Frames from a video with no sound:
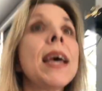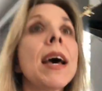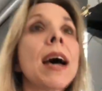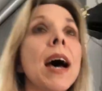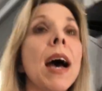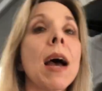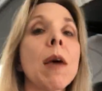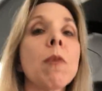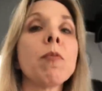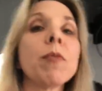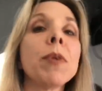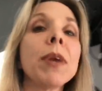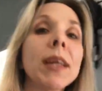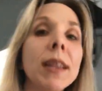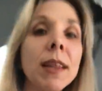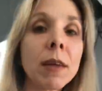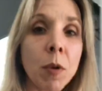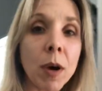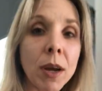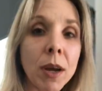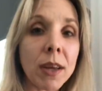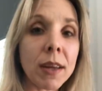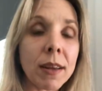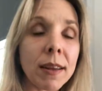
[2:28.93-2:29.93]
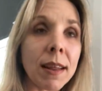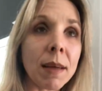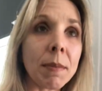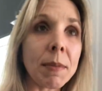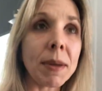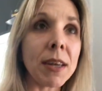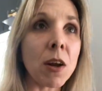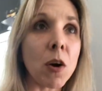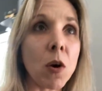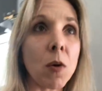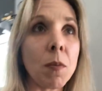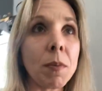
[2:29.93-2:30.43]
I really want you to let me
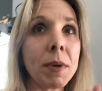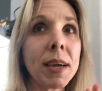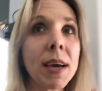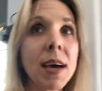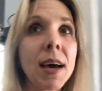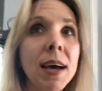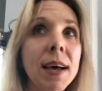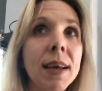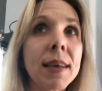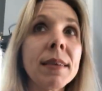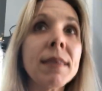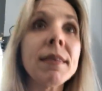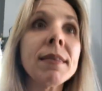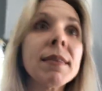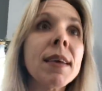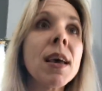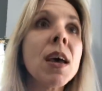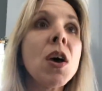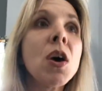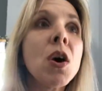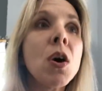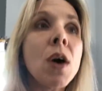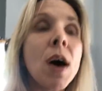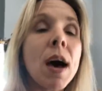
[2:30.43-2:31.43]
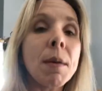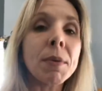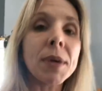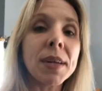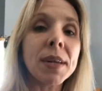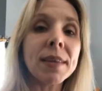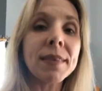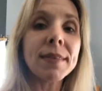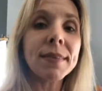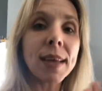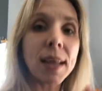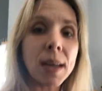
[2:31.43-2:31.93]
know because I'm going
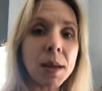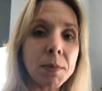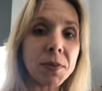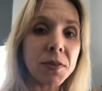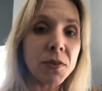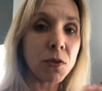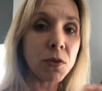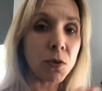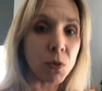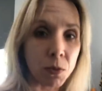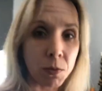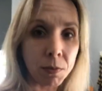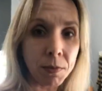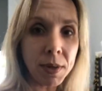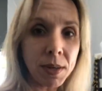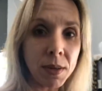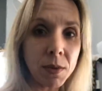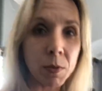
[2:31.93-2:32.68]
to set up Zoom,